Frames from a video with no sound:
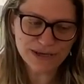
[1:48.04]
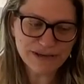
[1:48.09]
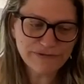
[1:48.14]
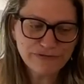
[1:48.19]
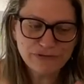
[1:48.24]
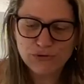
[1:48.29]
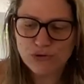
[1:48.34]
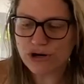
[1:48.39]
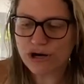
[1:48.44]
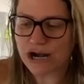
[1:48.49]

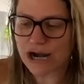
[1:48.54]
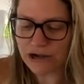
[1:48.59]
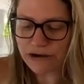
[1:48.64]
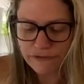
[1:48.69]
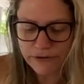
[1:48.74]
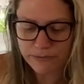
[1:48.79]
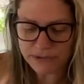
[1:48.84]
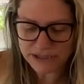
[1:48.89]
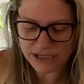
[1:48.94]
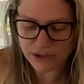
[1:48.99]
if you are
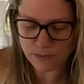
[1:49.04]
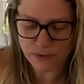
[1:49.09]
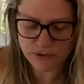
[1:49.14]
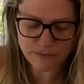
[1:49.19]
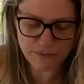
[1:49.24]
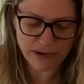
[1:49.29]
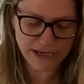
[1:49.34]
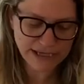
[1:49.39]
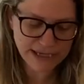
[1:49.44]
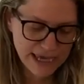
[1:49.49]
unfamiliar with
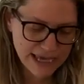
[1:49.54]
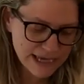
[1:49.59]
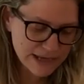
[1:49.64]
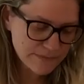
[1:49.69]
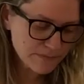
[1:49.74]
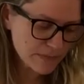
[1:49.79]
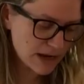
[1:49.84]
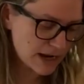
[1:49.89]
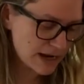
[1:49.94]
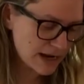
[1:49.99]
my
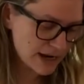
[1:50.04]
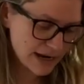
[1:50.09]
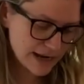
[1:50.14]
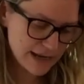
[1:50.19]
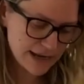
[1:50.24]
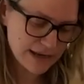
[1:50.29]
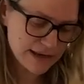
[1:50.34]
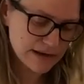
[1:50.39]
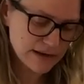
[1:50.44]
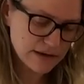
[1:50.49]
game,
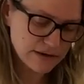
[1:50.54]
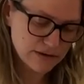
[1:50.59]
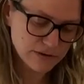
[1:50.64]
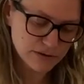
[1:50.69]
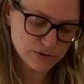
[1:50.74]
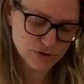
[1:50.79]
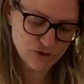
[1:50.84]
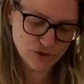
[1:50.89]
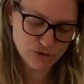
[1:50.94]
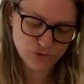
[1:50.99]
I
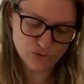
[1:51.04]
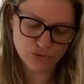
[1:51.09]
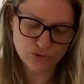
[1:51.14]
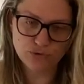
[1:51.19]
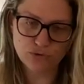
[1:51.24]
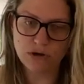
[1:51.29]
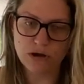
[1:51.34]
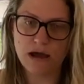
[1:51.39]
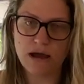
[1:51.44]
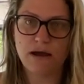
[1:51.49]

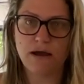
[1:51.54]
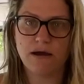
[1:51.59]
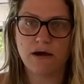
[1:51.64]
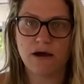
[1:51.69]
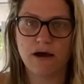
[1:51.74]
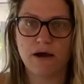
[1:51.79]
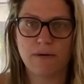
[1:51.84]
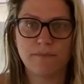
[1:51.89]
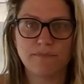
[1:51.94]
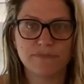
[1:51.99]
do
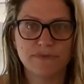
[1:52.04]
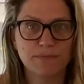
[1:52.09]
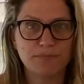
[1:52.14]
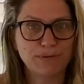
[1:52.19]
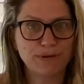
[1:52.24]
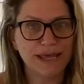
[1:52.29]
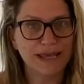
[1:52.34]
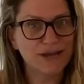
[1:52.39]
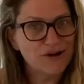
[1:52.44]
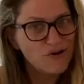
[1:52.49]

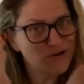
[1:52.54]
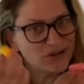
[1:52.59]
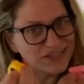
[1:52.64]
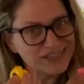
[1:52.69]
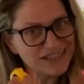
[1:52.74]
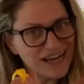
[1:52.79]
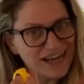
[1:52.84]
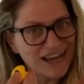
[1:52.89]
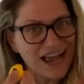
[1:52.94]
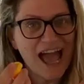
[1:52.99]
play hook a
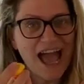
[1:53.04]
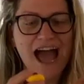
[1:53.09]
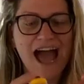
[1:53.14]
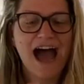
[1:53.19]
duck.